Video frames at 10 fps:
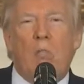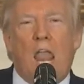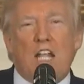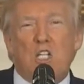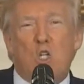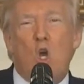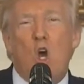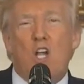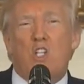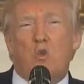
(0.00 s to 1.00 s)
As
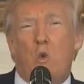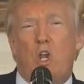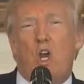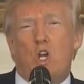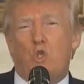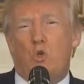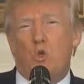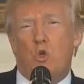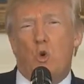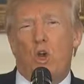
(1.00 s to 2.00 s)
long as we are
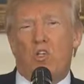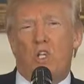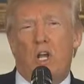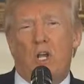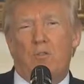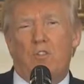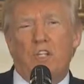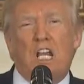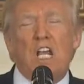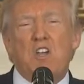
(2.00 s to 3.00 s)
true to
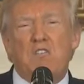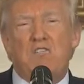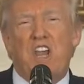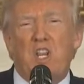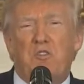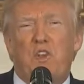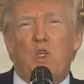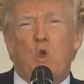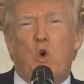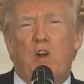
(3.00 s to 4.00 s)
ourselves,
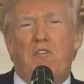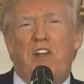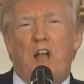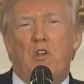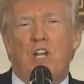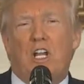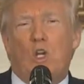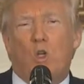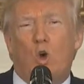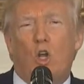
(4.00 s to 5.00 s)
faithful to our founding,
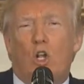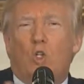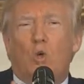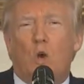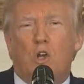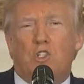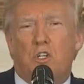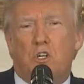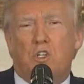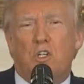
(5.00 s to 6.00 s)
and loyal to our
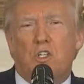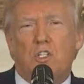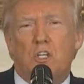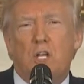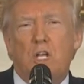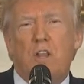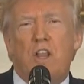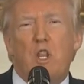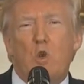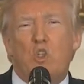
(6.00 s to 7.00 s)
citizens,
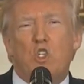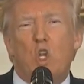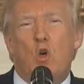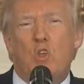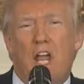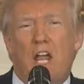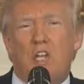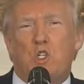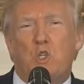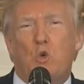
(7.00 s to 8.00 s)
then there is no
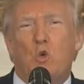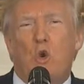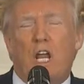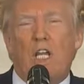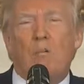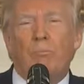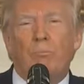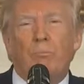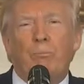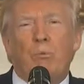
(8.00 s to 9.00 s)
task too great,
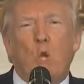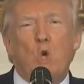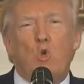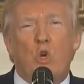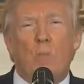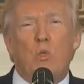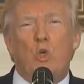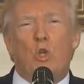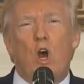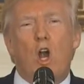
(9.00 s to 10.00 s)
no dream
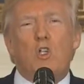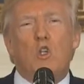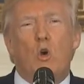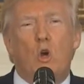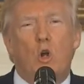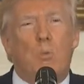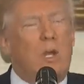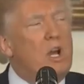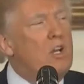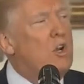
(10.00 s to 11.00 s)
too large, no goal
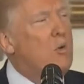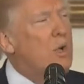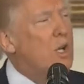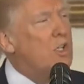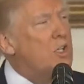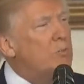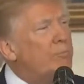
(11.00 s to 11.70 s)
beyond our reach.